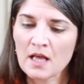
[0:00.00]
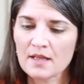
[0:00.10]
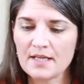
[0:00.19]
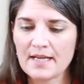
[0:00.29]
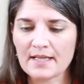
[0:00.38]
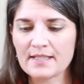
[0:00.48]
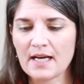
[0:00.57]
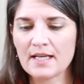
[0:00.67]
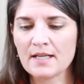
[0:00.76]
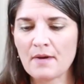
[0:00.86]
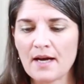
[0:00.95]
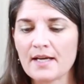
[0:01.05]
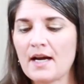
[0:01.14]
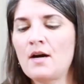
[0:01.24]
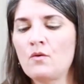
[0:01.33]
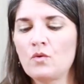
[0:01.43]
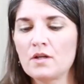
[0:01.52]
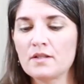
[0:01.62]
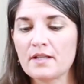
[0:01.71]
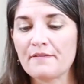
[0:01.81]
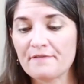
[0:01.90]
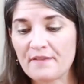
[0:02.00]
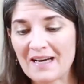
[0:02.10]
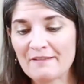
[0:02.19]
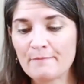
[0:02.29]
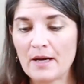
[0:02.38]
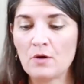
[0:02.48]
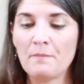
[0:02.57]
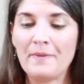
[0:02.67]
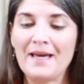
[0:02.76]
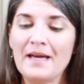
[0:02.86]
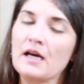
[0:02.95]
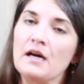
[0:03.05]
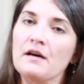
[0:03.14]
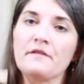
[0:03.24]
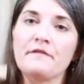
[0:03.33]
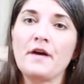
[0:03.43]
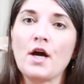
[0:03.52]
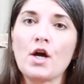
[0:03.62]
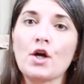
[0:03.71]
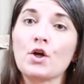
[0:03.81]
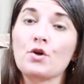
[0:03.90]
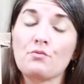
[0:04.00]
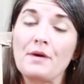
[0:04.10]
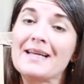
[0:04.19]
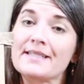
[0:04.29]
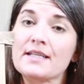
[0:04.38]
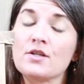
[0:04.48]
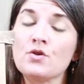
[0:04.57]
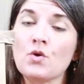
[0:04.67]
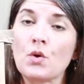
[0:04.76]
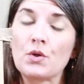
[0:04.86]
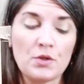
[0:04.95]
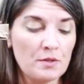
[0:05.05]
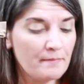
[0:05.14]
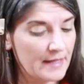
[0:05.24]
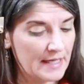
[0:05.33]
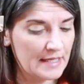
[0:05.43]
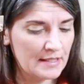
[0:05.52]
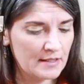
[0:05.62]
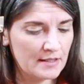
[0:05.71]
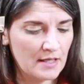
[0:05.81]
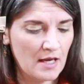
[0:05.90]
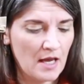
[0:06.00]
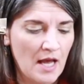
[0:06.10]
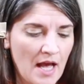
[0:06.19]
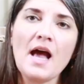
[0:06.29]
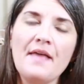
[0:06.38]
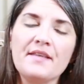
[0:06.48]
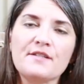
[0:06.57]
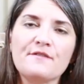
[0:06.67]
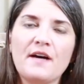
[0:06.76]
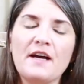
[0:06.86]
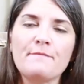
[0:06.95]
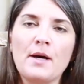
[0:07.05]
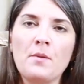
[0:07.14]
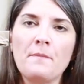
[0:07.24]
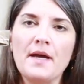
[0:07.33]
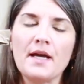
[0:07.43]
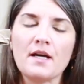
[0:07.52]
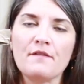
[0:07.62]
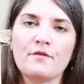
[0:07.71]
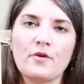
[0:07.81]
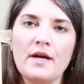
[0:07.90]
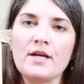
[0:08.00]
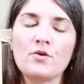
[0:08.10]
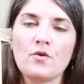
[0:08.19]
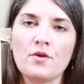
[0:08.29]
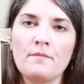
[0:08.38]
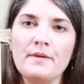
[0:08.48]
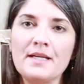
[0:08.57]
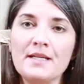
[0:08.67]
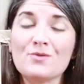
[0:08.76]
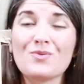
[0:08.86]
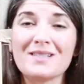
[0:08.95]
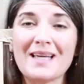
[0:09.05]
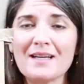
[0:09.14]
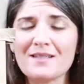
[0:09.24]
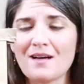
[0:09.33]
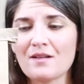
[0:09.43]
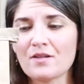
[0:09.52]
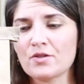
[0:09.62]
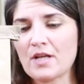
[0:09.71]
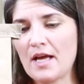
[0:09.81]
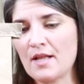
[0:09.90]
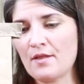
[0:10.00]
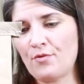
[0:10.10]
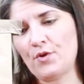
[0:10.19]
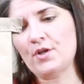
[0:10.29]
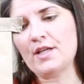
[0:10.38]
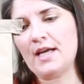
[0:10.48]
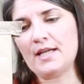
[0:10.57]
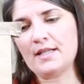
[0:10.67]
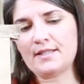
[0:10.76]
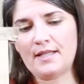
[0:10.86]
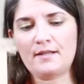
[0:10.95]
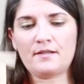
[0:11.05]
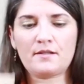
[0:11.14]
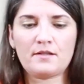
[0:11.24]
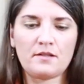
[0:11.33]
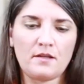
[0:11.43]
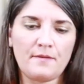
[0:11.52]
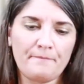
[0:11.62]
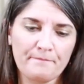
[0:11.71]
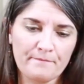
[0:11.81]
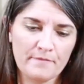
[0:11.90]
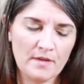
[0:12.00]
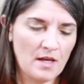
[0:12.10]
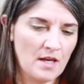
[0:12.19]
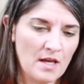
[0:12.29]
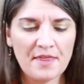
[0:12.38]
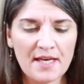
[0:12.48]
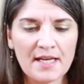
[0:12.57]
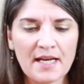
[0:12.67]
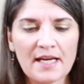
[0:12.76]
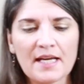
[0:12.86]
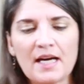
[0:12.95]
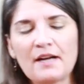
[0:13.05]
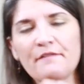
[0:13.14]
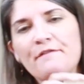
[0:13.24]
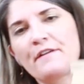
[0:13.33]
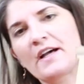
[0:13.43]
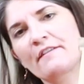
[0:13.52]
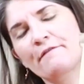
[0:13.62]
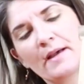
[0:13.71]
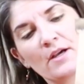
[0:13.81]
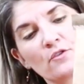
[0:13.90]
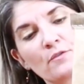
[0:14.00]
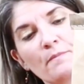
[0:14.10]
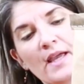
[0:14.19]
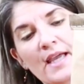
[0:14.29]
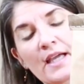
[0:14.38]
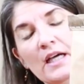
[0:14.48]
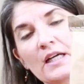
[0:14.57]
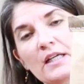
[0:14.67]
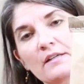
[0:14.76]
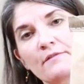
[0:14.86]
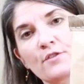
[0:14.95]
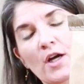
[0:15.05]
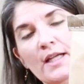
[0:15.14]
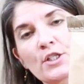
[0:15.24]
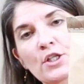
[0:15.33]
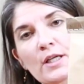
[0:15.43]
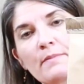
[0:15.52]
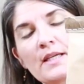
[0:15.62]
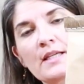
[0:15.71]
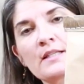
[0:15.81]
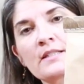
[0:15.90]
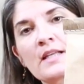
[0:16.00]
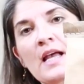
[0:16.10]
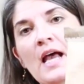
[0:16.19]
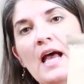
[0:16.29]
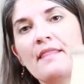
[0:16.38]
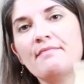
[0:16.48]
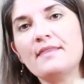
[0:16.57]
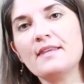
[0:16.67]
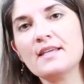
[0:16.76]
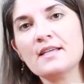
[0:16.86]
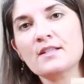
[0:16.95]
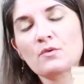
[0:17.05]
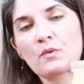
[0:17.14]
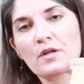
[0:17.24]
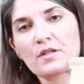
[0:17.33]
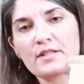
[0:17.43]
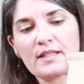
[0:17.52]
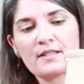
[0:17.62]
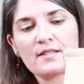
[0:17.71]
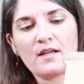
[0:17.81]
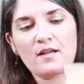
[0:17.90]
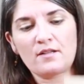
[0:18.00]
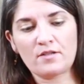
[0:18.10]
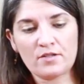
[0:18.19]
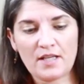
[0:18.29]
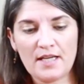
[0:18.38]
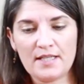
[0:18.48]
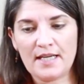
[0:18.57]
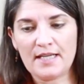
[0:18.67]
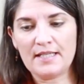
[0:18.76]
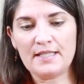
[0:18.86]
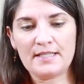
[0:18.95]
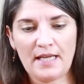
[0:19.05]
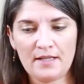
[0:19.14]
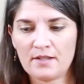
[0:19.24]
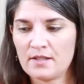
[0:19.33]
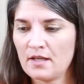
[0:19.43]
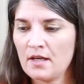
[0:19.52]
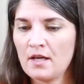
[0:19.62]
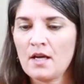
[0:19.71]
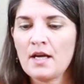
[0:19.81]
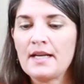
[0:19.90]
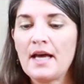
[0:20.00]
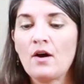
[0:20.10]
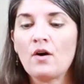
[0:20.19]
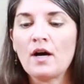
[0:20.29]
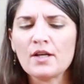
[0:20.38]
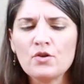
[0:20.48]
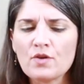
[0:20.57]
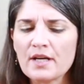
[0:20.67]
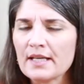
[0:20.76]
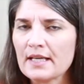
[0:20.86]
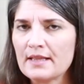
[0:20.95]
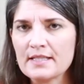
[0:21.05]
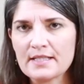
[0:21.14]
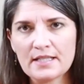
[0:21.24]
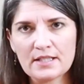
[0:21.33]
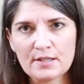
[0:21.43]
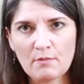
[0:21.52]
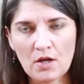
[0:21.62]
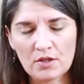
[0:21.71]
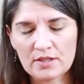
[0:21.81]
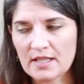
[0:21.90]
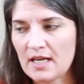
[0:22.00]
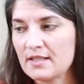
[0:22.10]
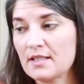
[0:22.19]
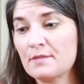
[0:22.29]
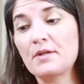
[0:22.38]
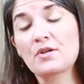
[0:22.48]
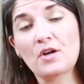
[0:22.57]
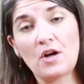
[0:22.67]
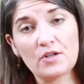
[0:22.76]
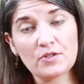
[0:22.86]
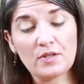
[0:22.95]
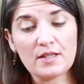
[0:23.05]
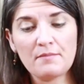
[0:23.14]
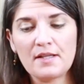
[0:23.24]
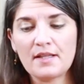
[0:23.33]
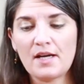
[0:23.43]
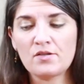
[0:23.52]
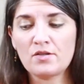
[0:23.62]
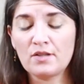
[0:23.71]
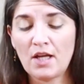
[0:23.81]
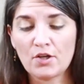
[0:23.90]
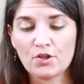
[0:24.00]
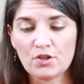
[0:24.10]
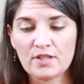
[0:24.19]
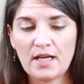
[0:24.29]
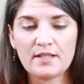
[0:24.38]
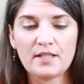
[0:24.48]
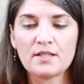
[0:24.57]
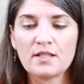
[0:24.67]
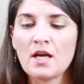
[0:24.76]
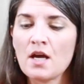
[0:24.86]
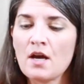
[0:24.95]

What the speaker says: The next item I got was a 5-pound bag of Great Northern beans. And this 5-pound bag of Great Northern beans was $8.38. Then I got a 5-pound bag of dried chickpeas, and these were $6.90. Now, you can get these in smaller sizes, but you can also get them in larger sizes.